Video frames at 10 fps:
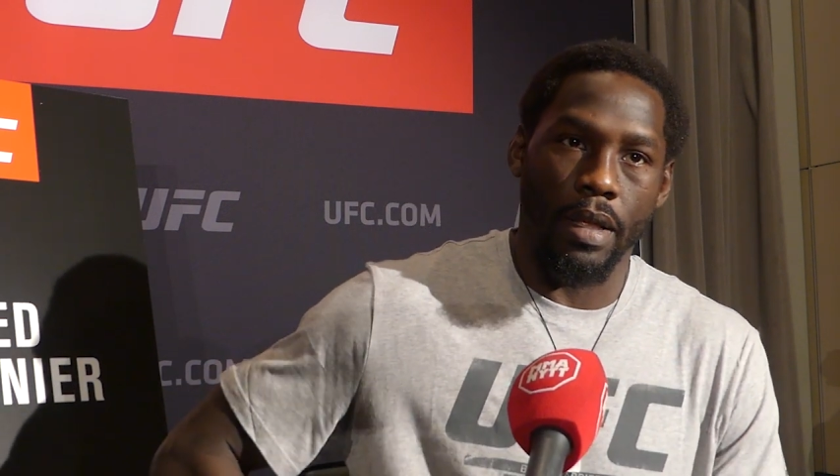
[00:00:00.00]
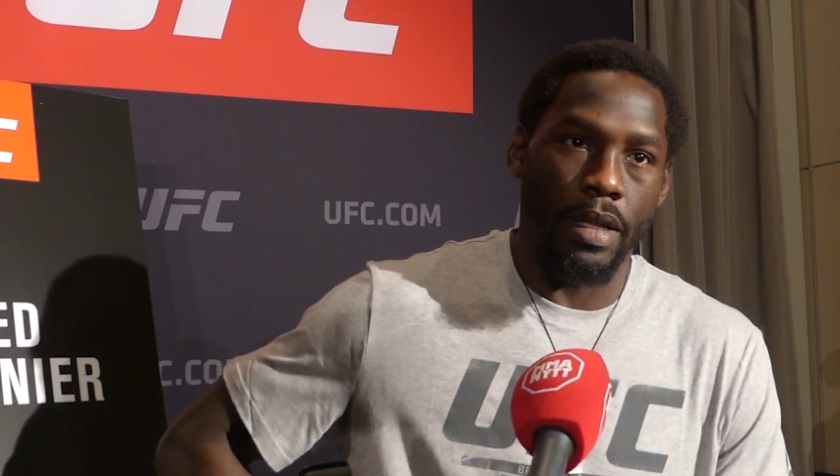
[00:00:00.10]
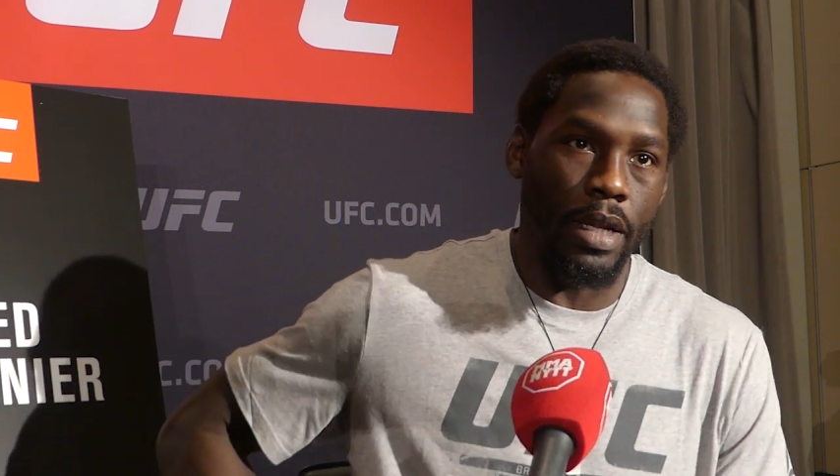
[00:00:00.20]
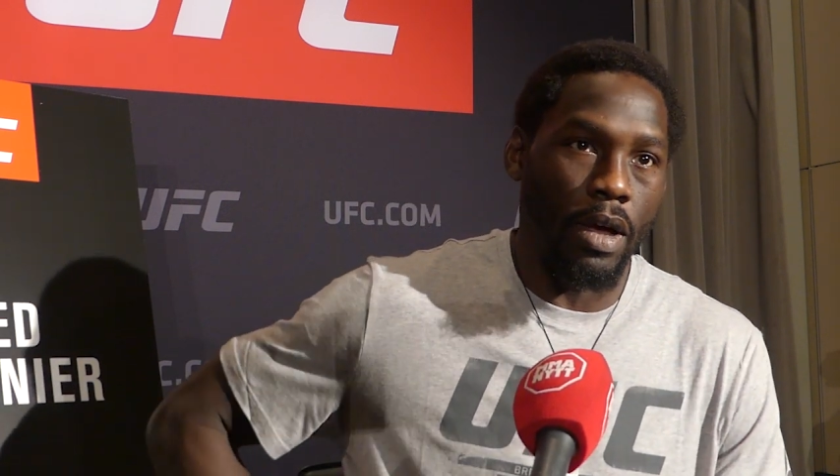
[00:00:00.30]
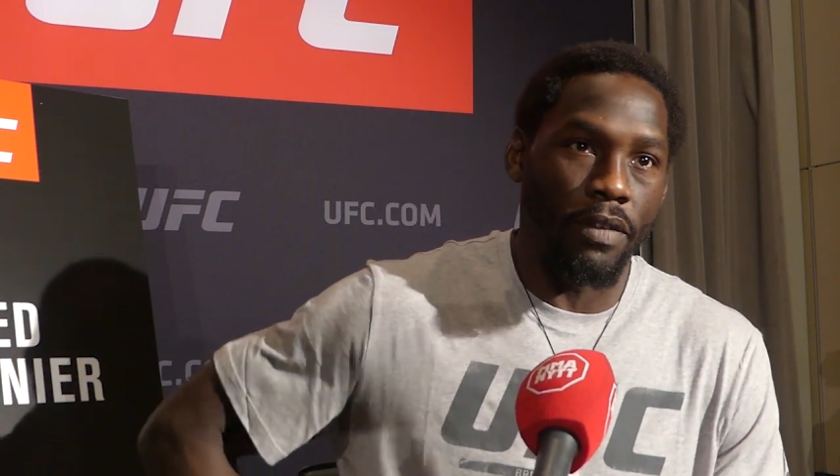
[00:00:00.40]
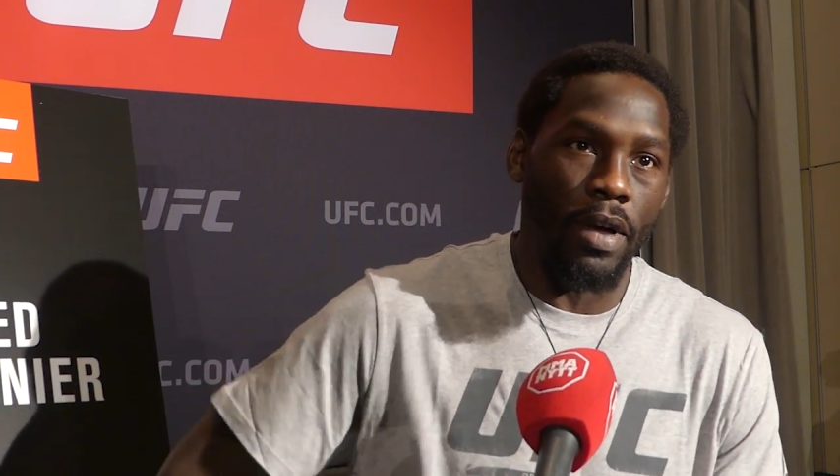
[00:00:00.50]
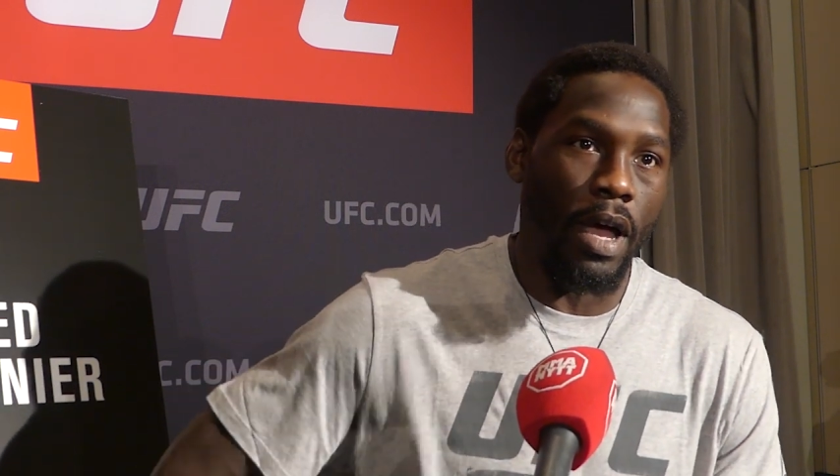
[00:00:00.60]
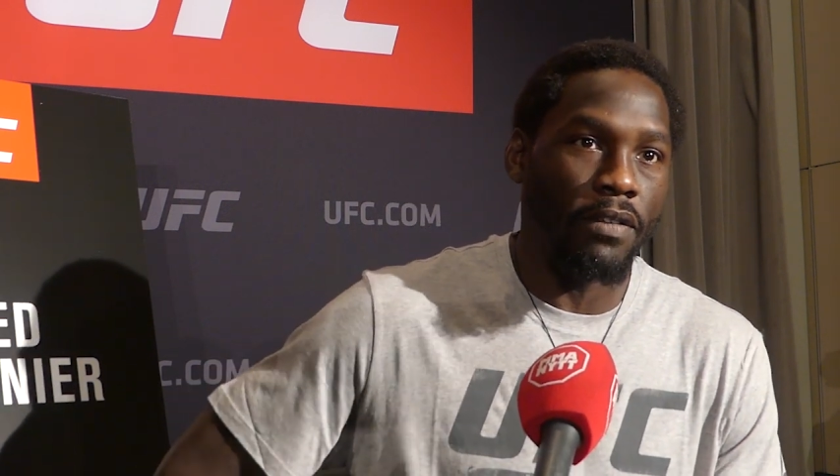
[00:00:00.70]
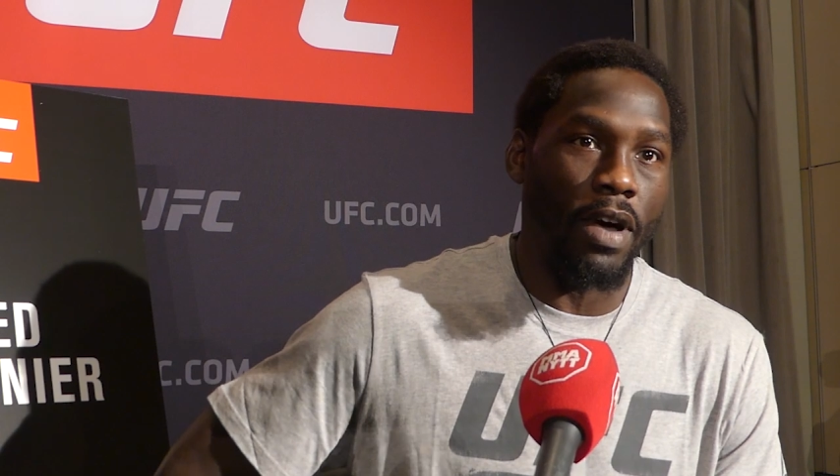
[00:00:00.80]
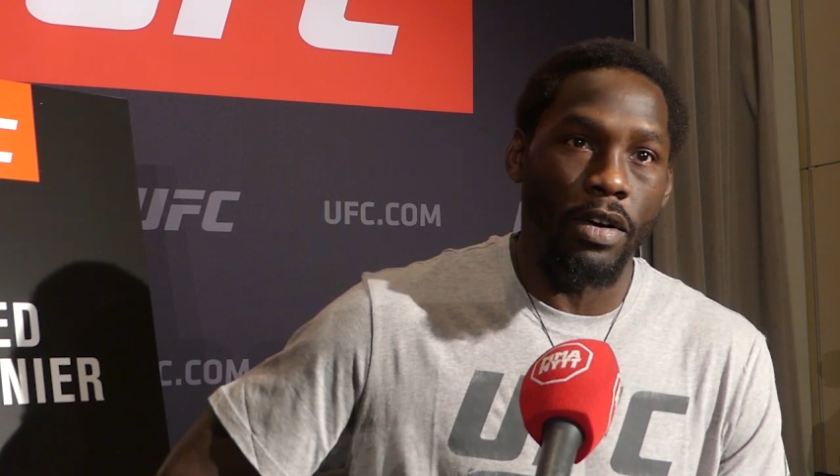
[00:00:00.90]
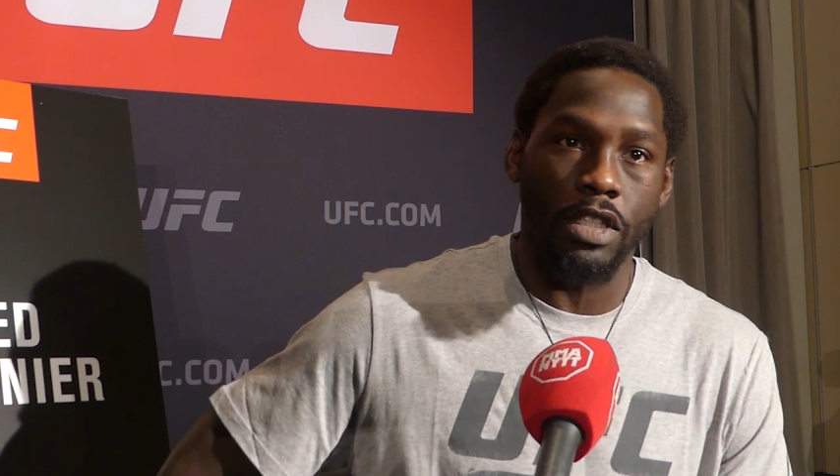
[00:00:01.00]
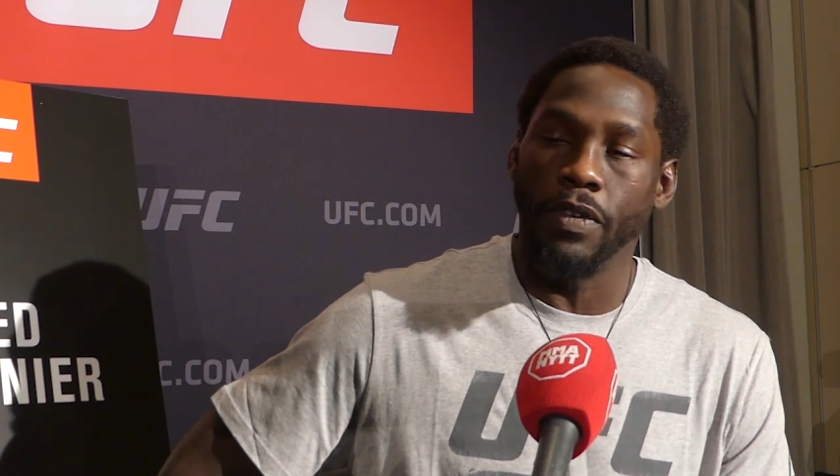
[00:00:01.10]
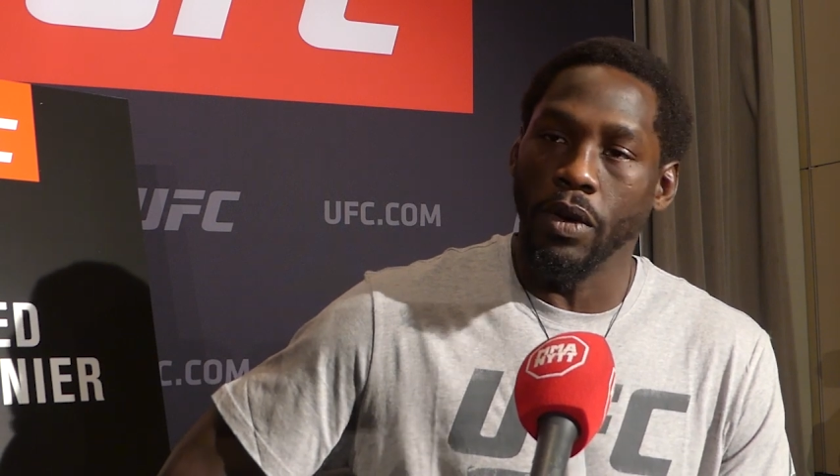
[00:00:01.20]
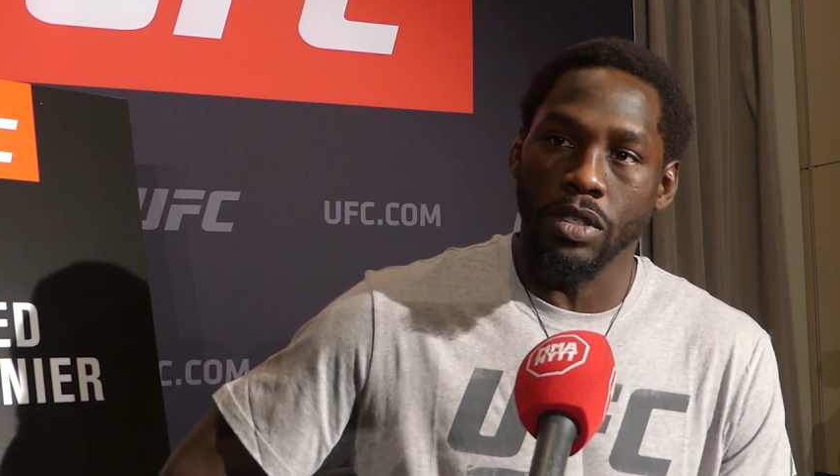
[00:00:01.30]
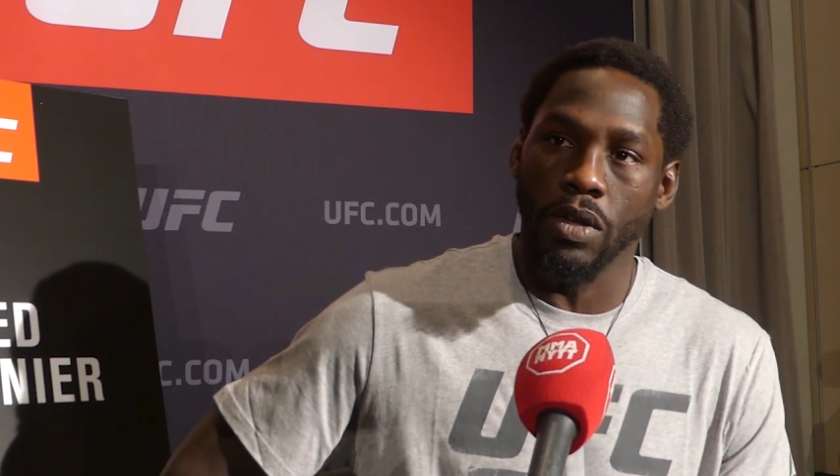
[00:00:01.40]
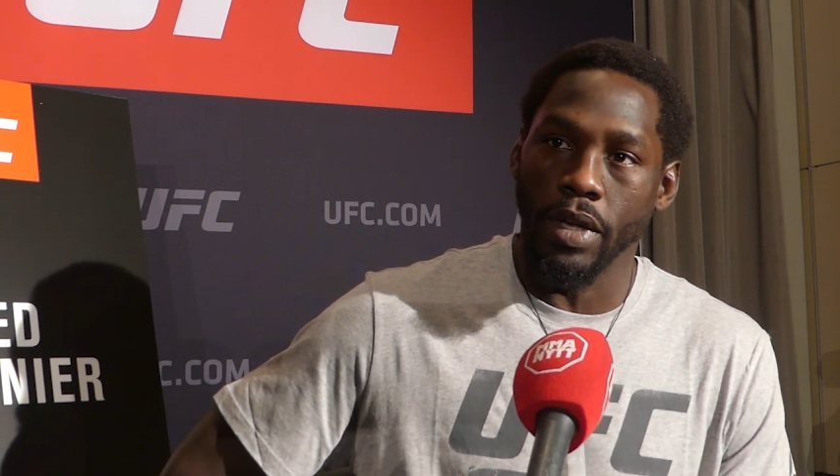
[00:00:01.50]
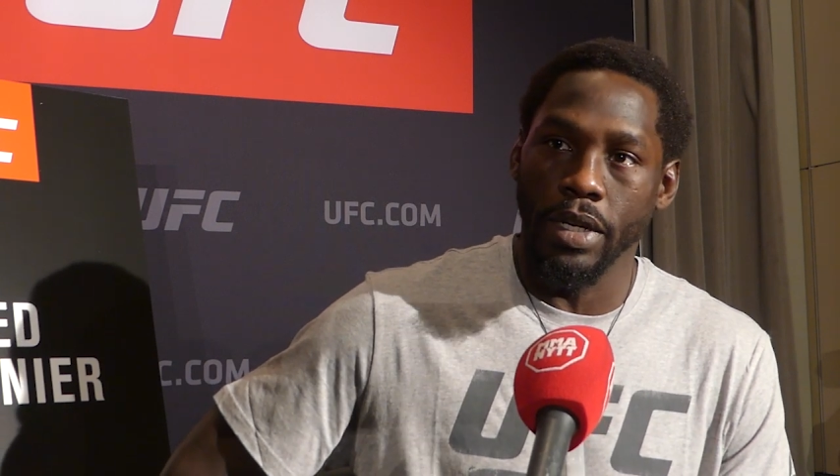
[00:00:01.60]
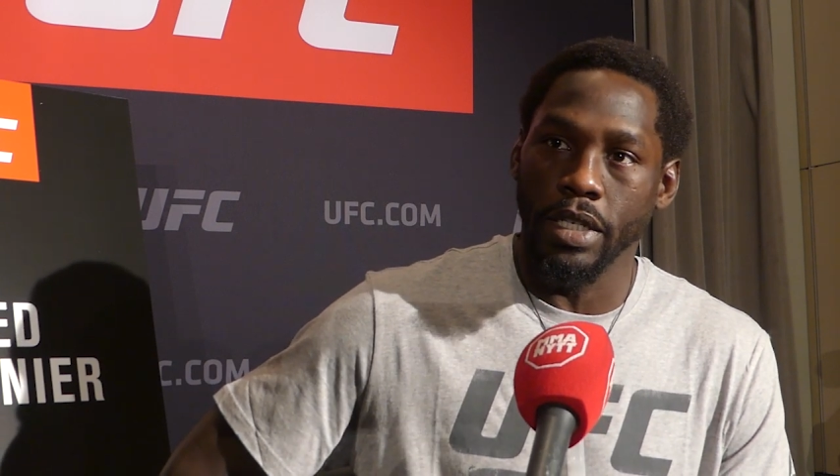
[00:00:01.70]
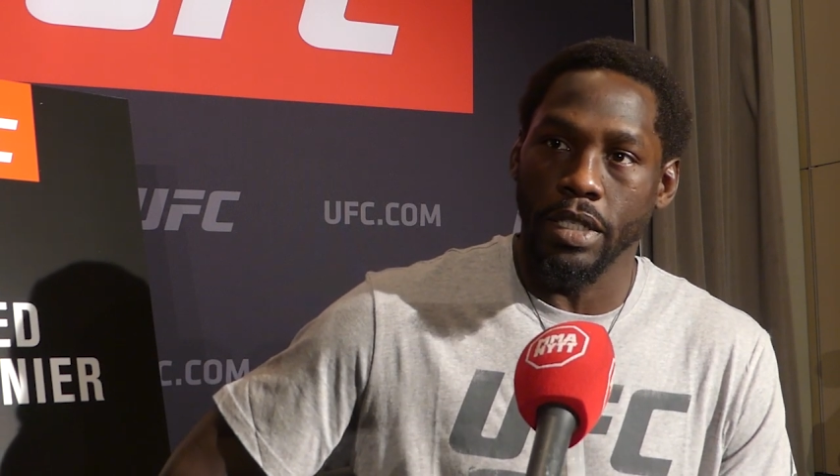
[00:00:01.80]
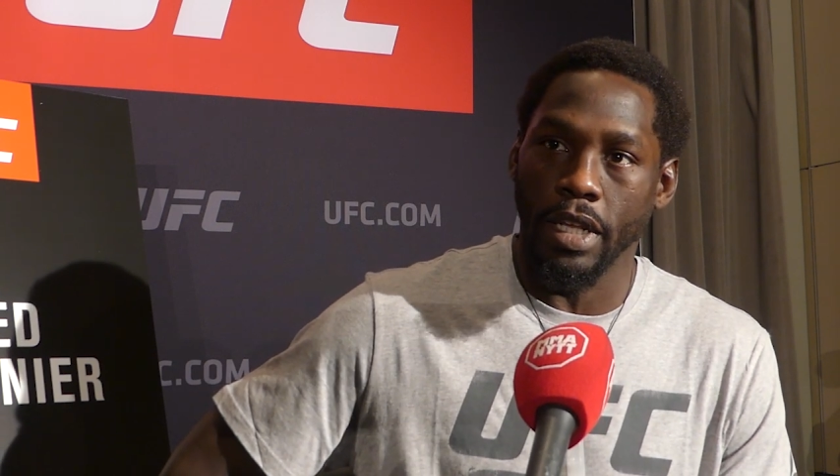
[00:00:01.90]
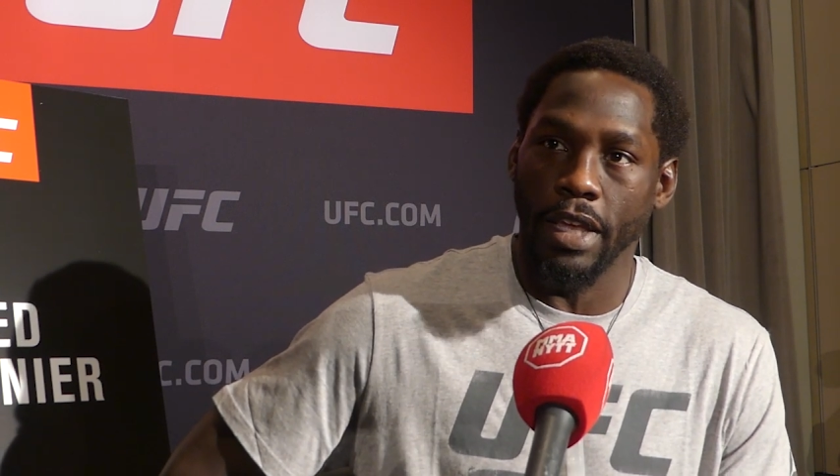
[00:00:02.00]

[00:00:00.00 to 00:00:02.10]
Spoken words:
you know, I've always focused on conditioning.